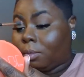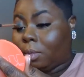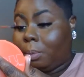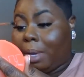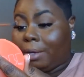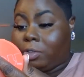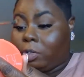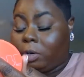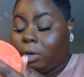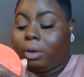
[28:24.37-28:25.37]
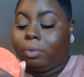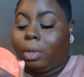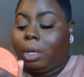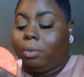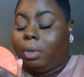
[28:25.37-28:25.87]
Make sure
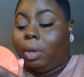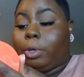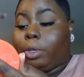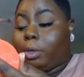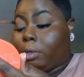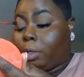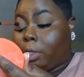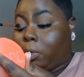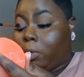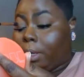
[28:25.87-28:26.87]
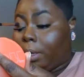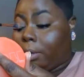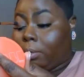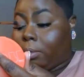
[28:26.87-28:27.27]
that when you're doing